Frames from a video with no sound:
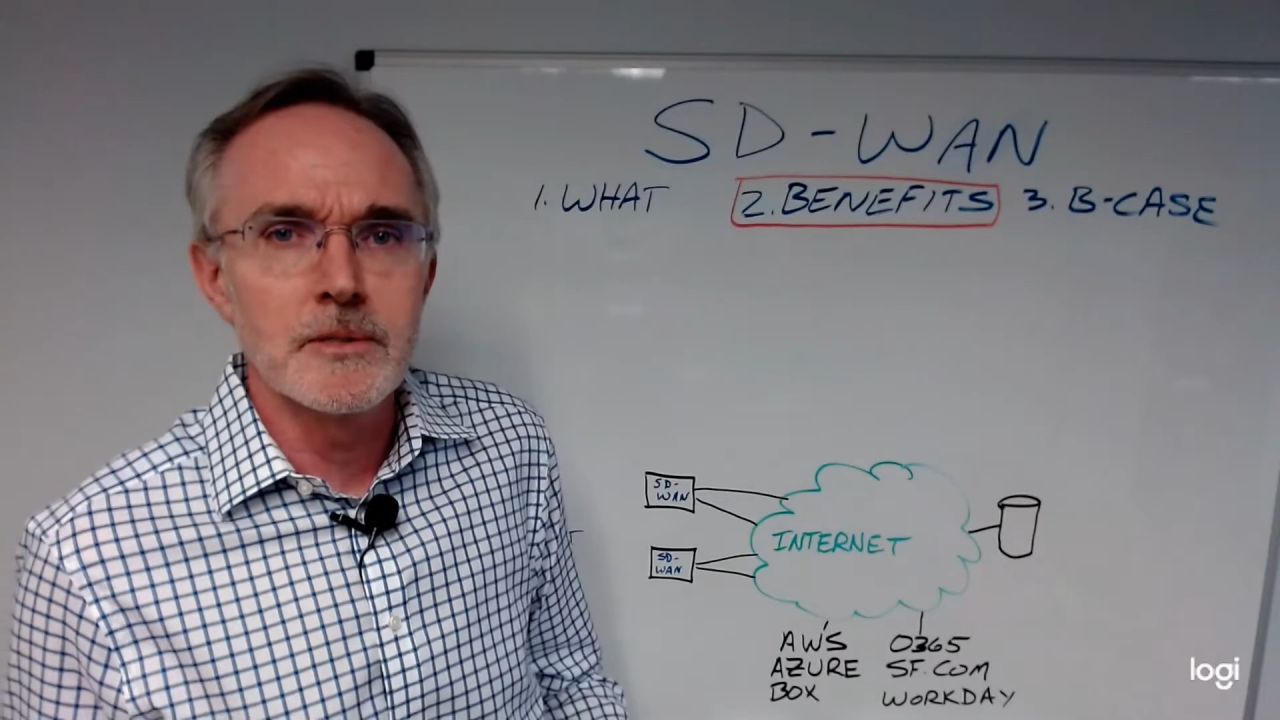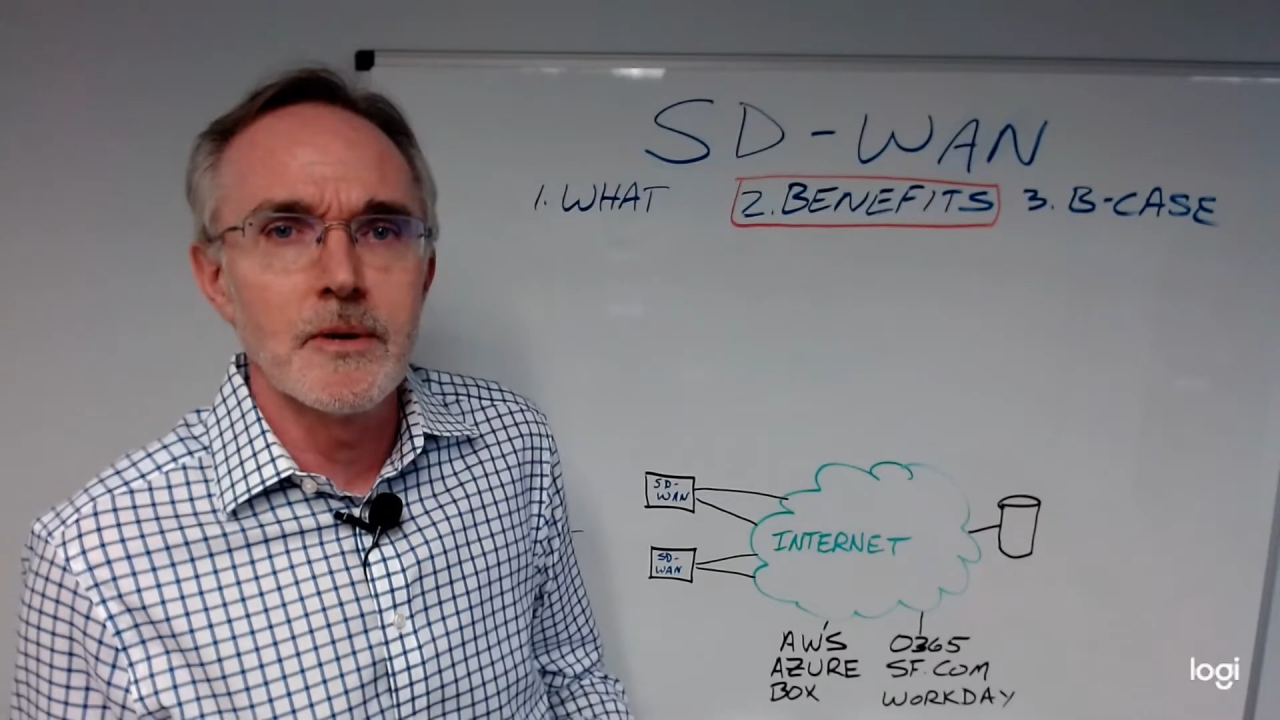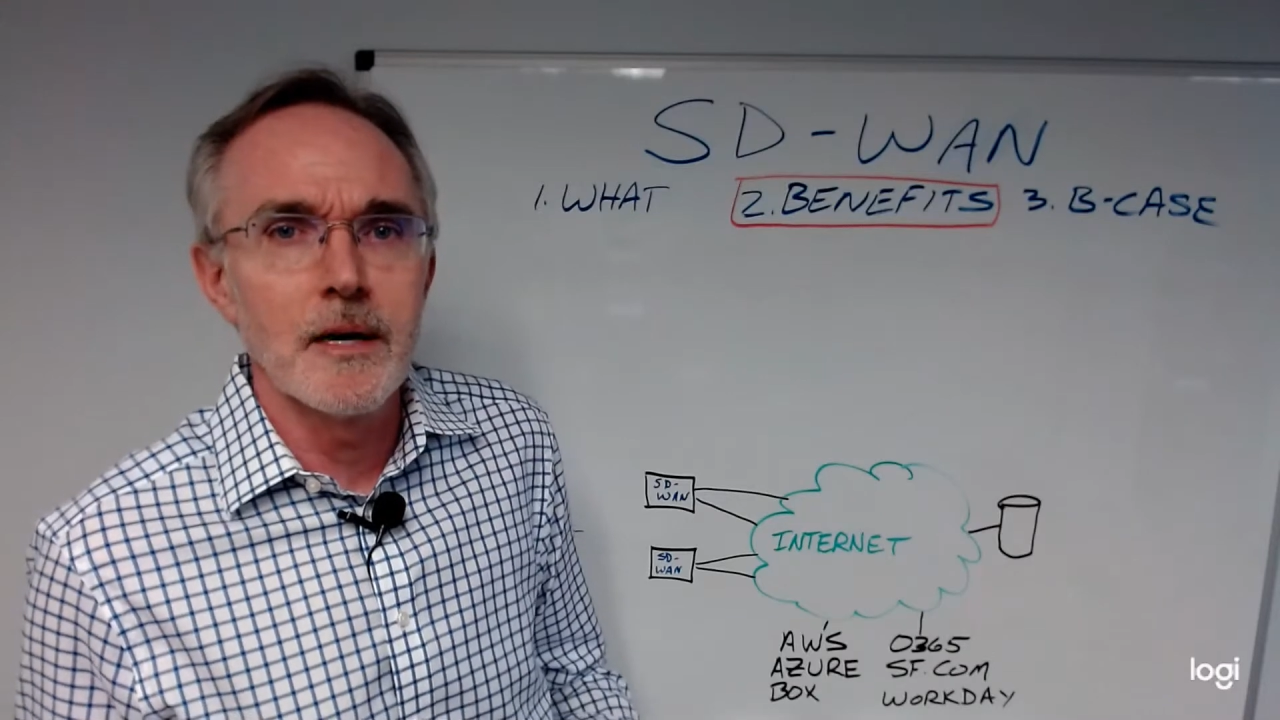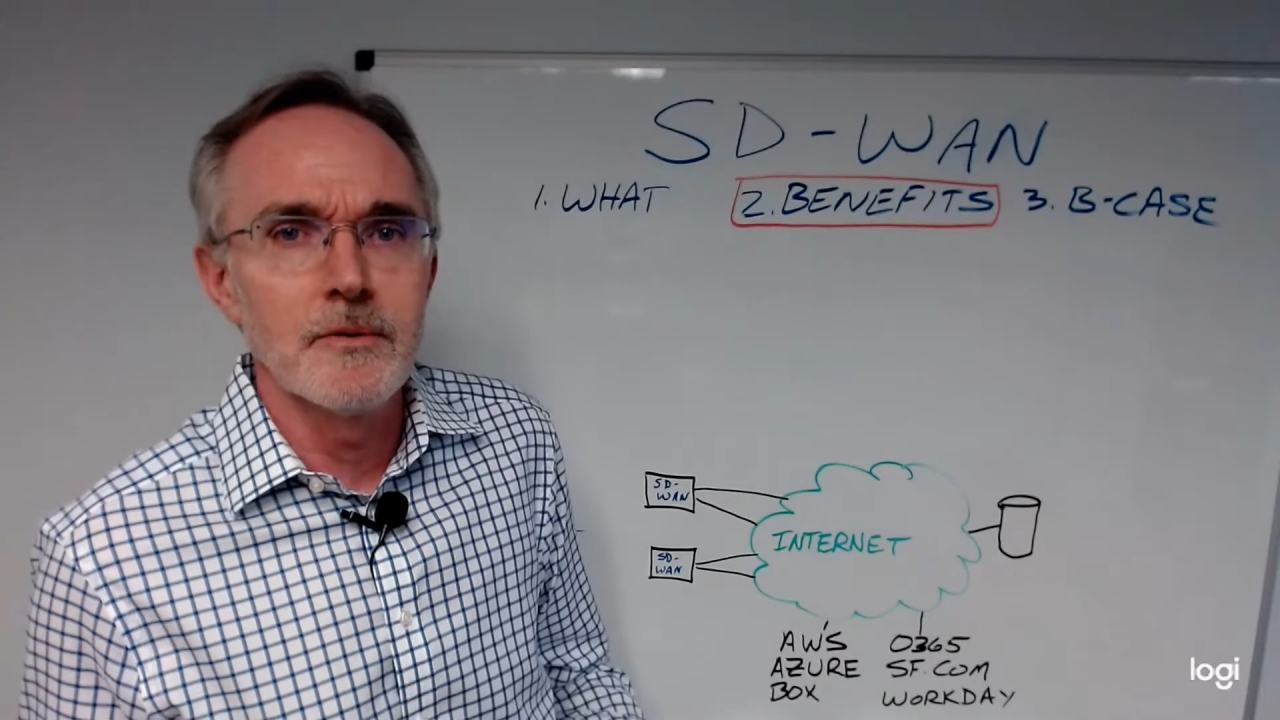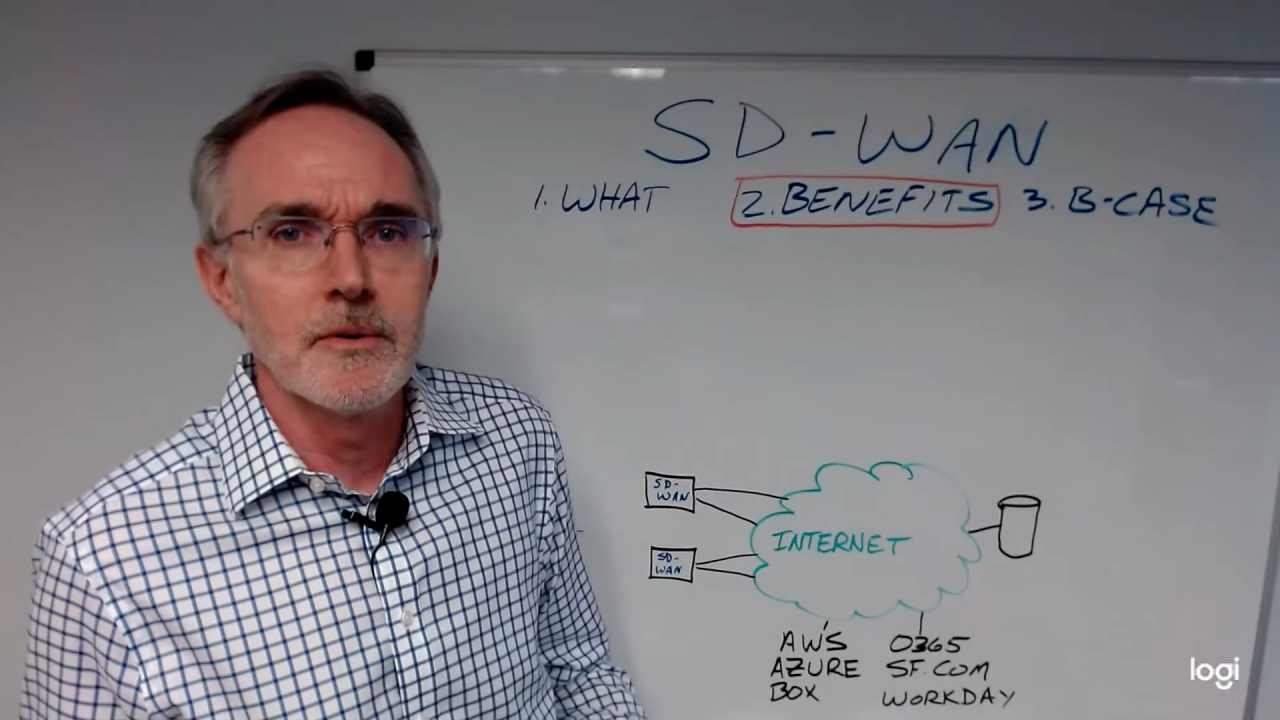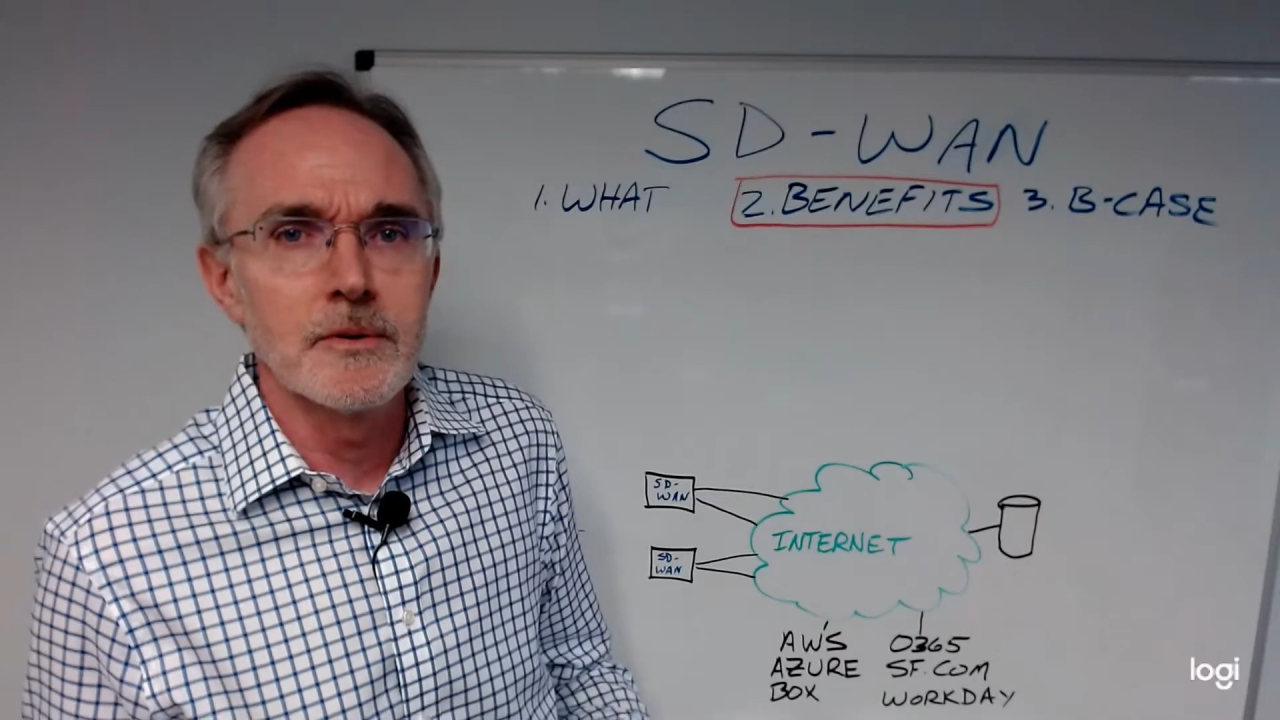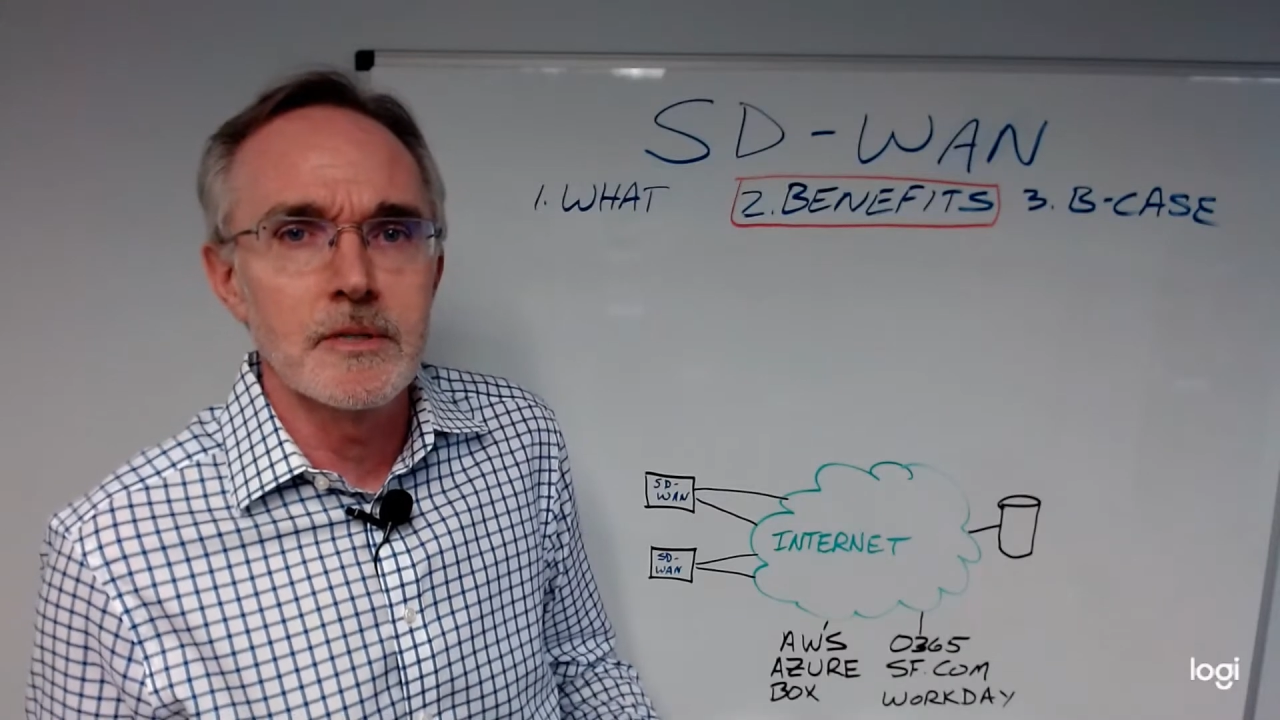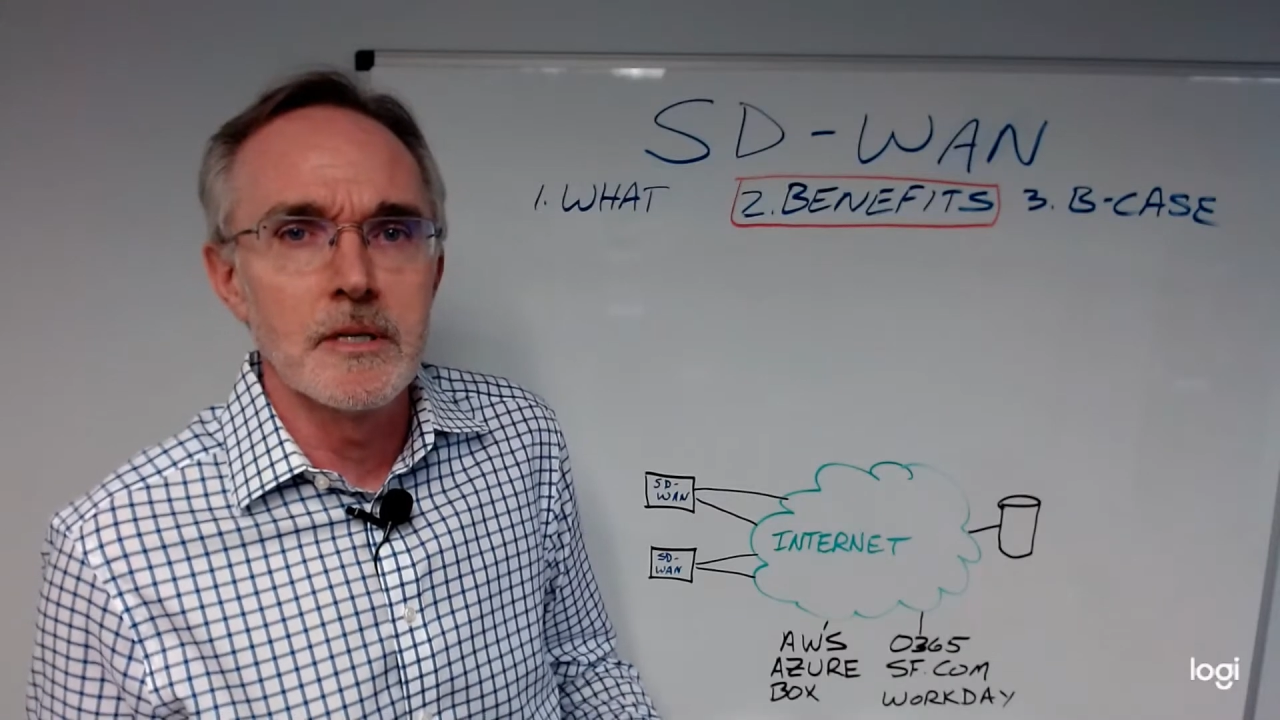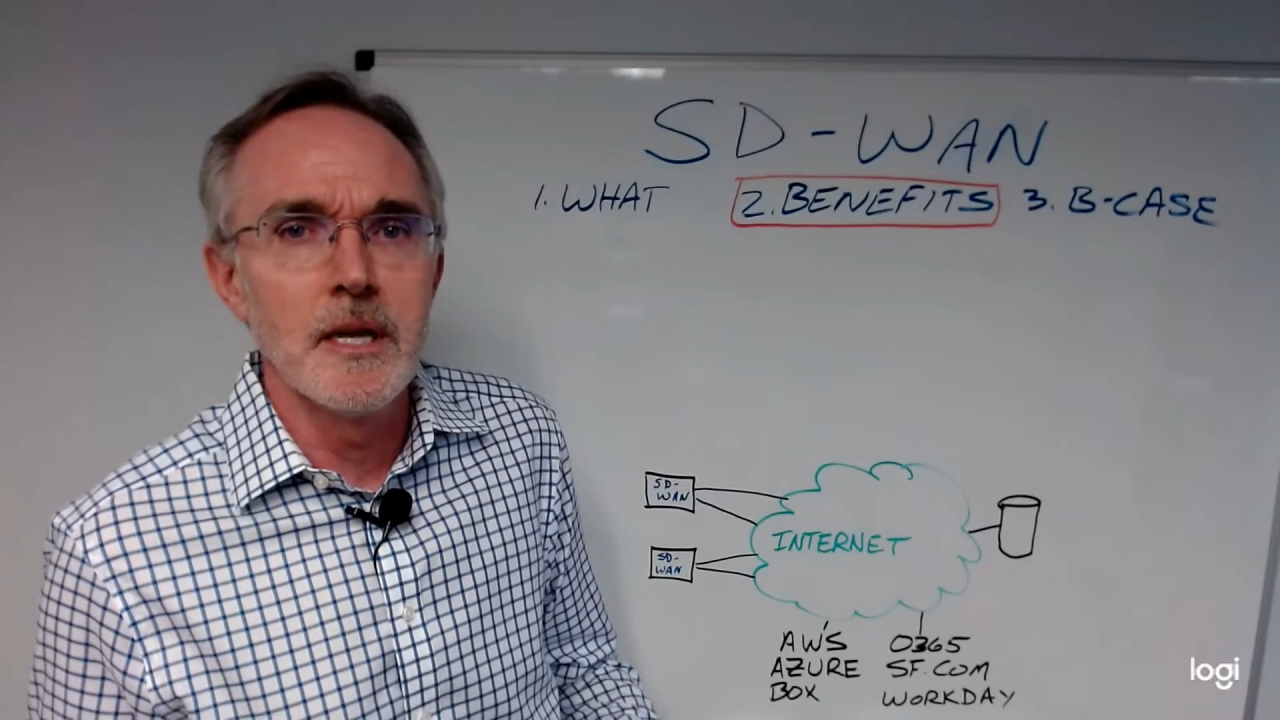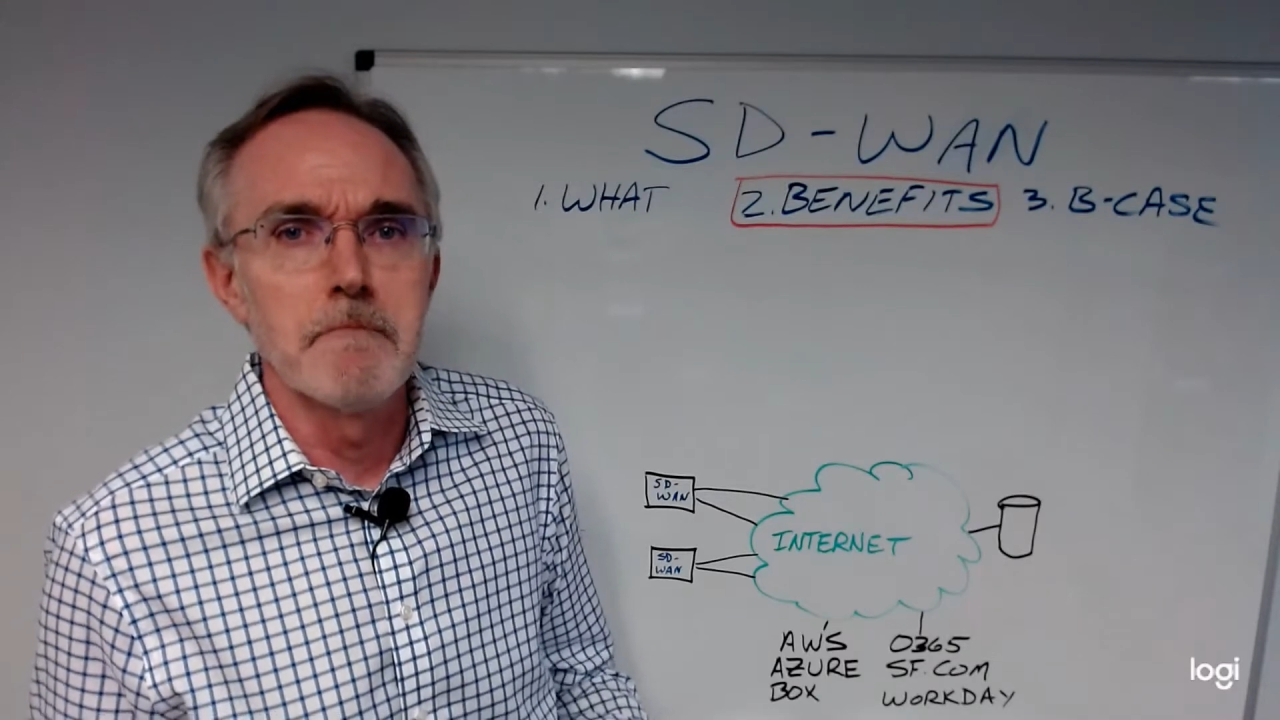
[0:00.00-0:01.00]
drivers
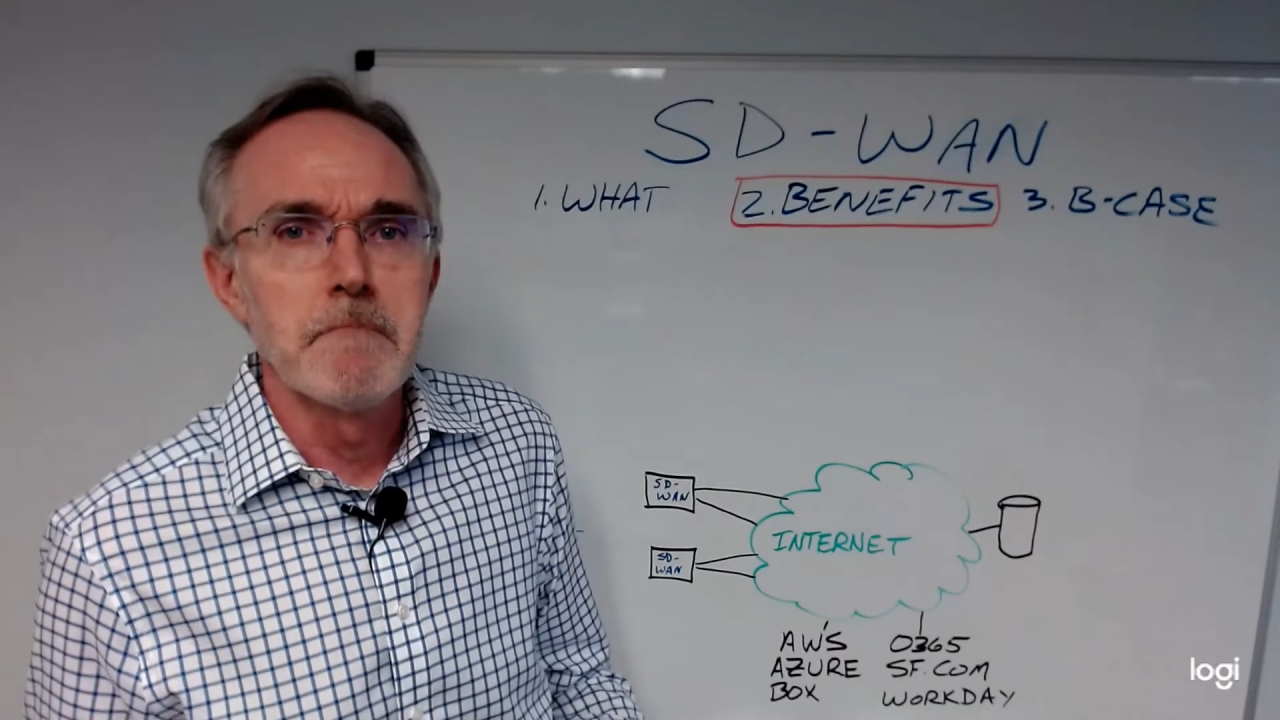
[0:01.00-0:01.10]
today.